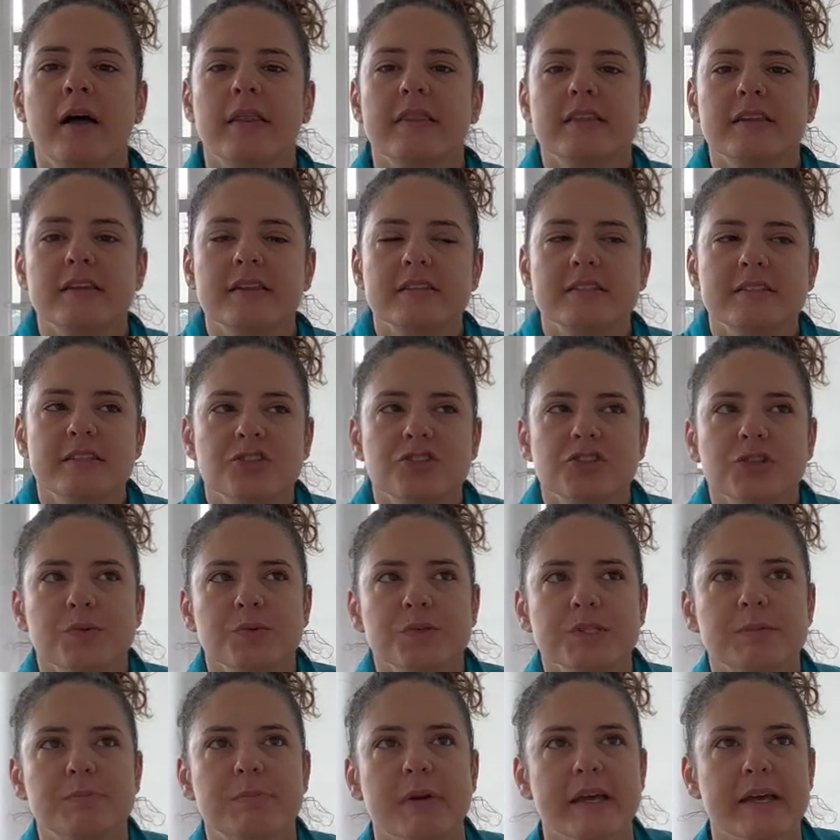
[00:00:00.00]
the decision
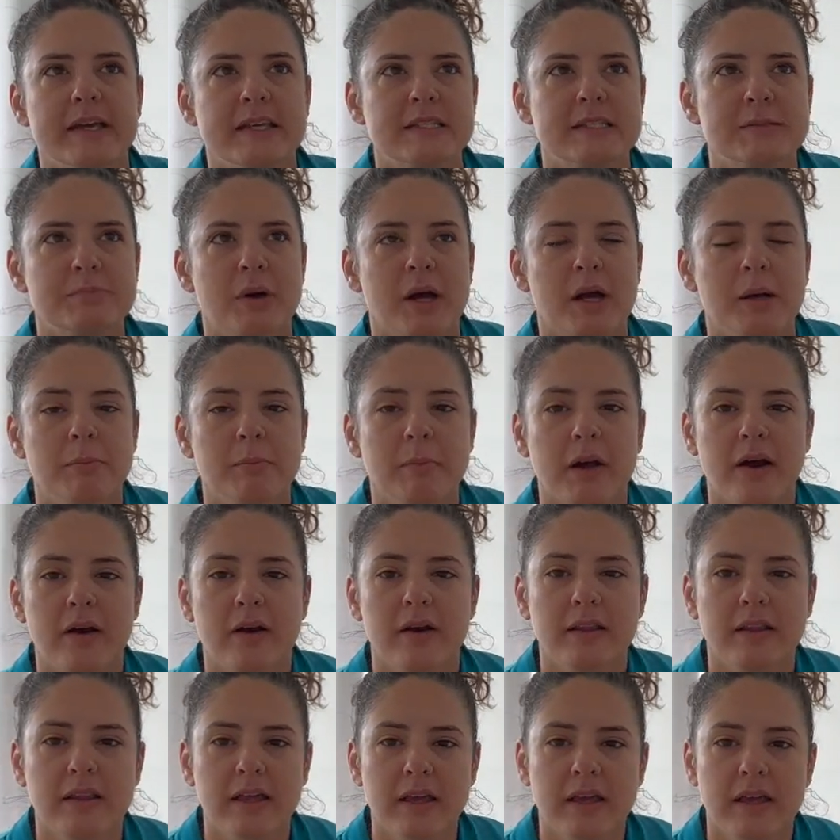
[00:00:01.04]
was based
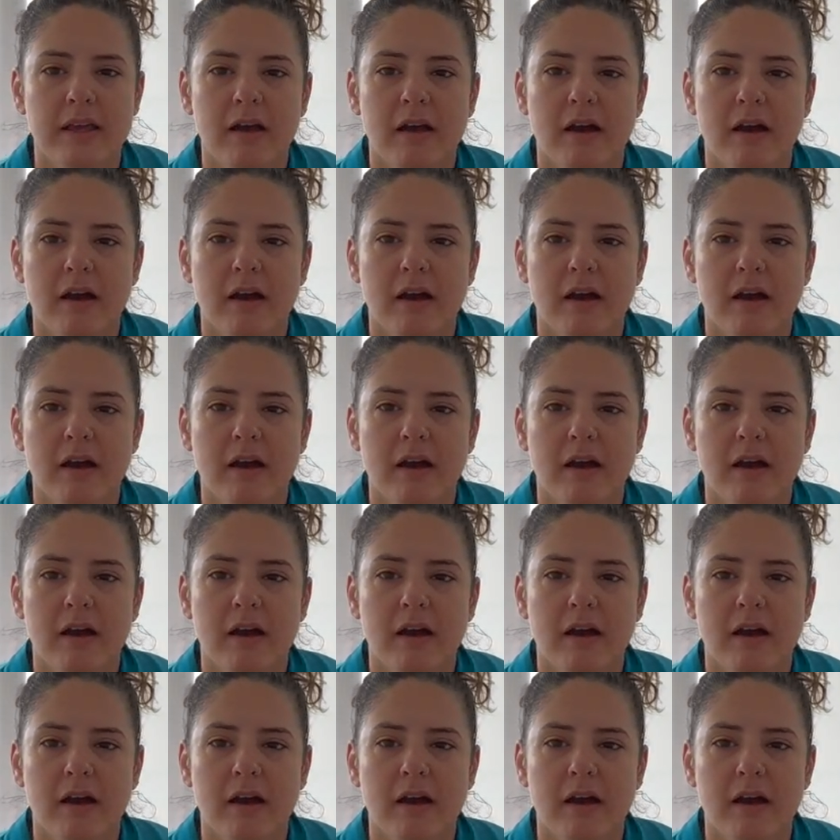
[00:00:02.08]
primarily